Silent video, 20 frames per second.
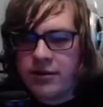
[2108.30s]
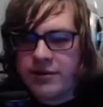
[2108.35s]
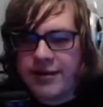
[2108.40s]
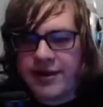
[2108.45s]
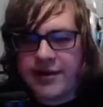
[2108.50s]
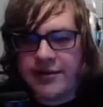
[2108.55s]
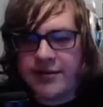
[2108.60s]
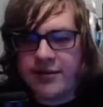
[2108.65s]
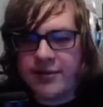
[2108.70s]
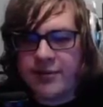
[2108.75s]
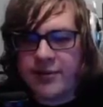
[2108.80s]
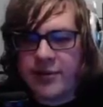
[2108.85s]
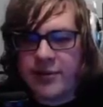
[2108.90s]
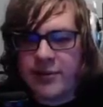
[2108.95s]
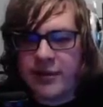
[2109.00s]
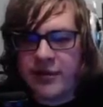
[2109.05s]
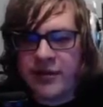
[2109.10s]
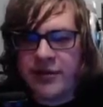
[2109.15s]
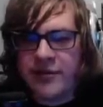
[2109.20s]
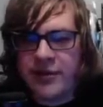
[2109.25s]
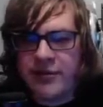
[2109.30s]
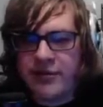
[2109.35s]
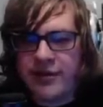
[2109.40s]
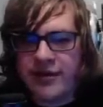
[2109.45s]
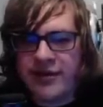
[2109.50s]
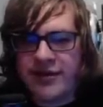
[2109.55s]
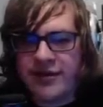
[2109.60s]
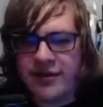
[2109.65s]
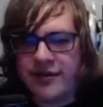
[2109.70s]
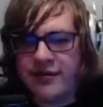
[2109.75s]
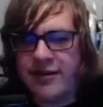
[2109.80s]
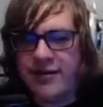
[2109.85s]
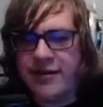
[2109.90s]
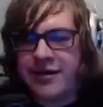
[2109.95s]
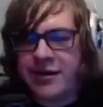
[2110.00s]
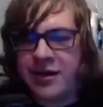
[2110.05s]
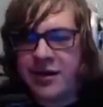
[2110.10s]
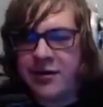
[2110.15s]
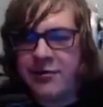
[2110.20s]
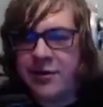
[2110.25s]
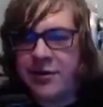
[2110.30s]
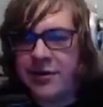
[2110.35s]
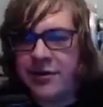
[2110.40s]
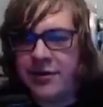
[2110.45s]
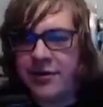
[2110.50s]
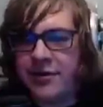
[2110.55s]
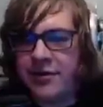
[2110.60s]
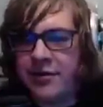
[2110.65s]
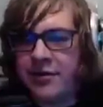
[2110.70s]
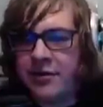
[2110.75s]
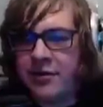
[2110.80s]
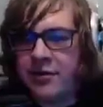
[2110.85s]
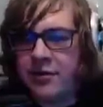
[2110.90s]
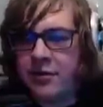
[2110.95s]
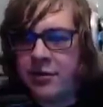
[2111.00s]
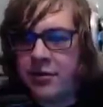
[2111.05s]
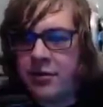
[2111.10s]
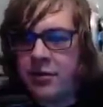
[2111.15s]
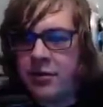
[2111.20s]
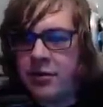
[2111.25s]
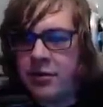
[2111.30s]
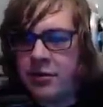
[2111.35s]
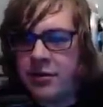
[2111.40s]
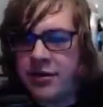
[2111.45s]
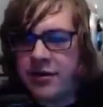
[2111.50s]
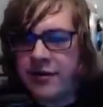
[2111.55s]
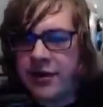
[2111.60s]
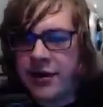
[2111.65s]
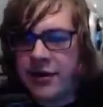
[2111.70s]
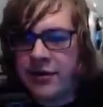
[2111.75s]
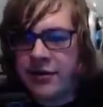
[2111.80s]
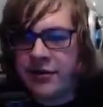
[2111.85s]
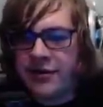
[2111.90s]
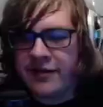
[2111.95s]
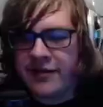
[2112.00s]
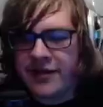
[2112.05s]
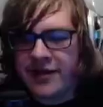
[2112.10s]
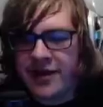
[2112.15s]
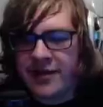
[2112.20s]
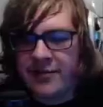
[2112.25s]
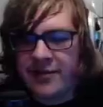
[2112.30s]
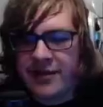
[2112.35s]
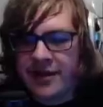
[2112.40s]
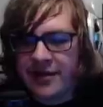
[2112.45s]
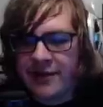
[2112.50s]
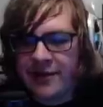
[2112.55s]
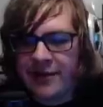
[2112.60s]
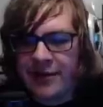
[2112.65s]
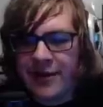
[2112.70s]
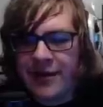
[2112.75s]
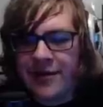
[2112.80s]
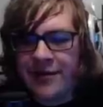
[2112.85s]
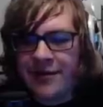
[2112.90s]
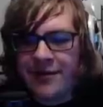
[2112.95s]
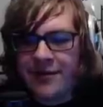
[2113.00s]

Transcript: That pinball cement gets stuck right there, but there we go, loosened up, thankfully.